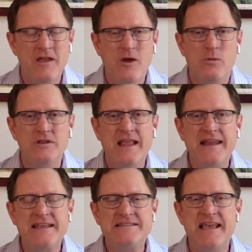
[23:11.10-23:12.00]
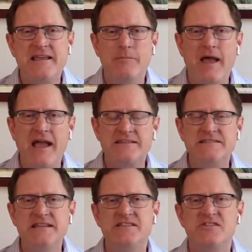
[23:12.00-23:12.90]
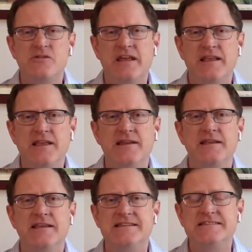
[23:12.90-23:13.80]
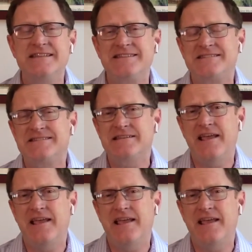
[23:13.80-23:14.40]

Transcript: We're letting it take a back seat so that it exists